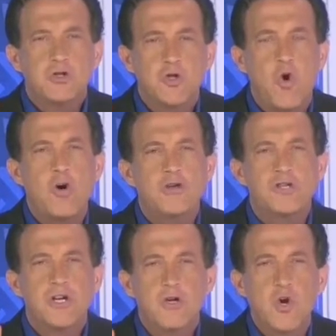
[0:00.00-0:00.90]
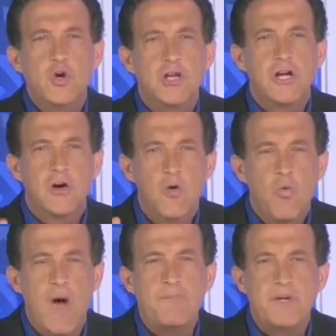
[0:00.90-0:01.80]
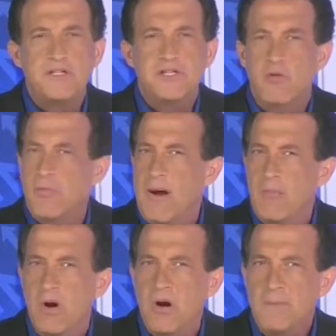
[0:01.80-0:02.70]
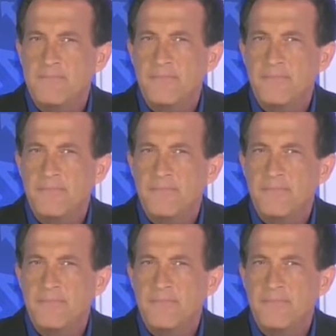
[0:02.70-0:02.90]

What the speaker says: towards nuclear weapons. You remember?